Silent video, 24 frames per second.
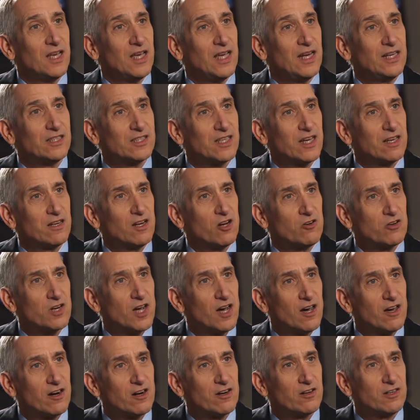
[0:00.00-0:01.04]
And he said,
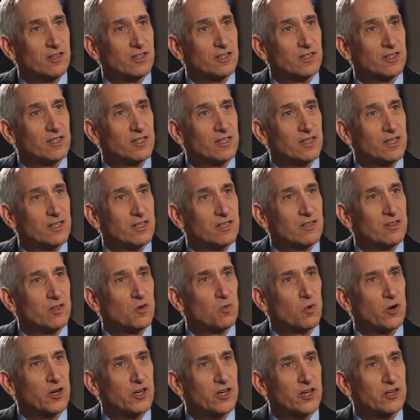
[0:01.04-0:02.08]
"O'Connor,
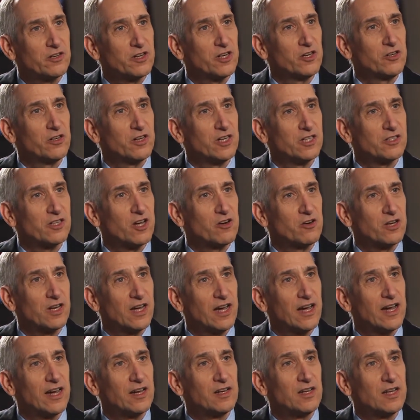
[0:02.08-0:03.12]
the work you're doing is
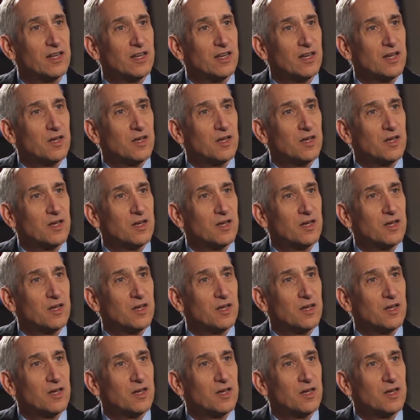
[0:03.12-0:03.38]
okay,